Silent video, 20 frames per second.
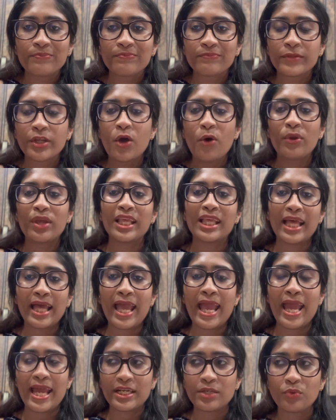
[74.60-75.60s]
going
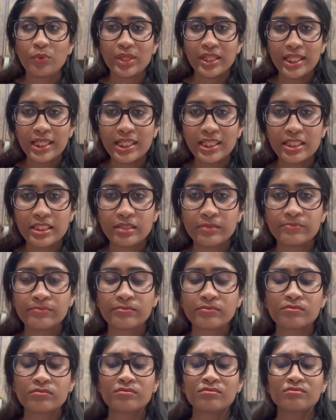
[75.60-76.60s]
ahead with it.
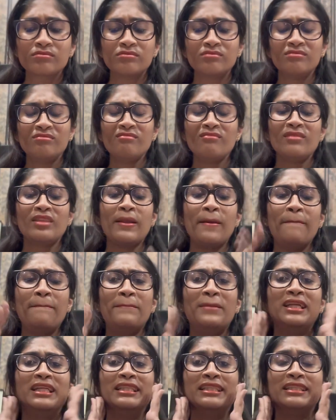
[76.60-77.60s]

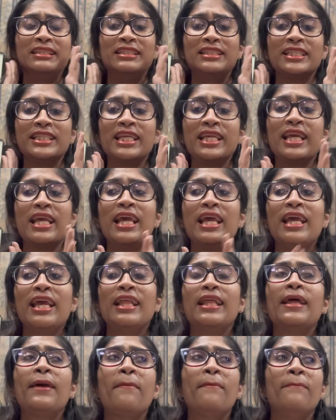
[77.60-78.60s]
But
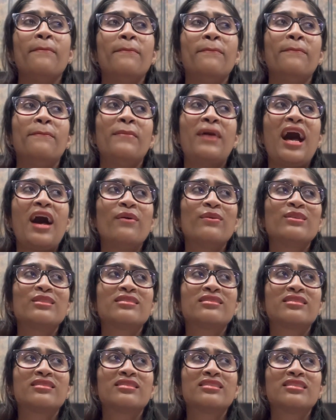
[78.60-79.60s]
I
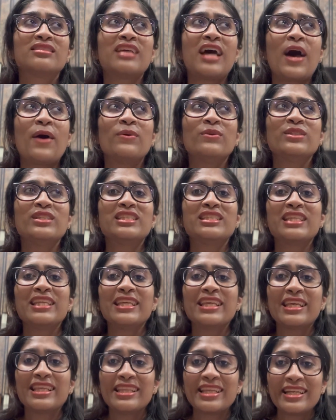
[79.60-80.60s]
was just
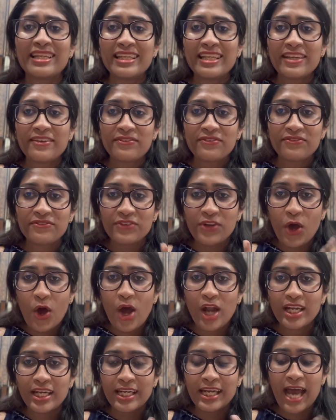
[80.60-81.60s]
thinking that if
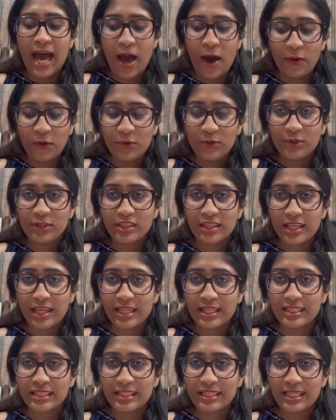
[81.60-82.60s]
not now,
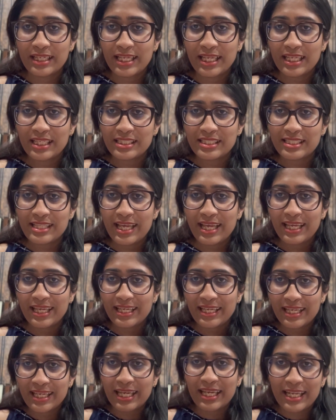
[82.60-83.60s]
then it's
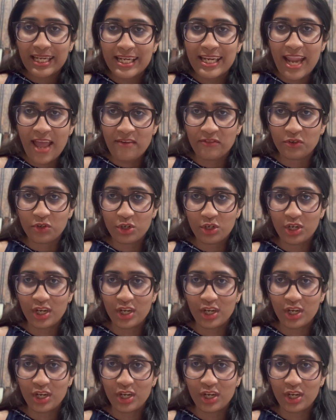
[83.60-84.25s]
like never.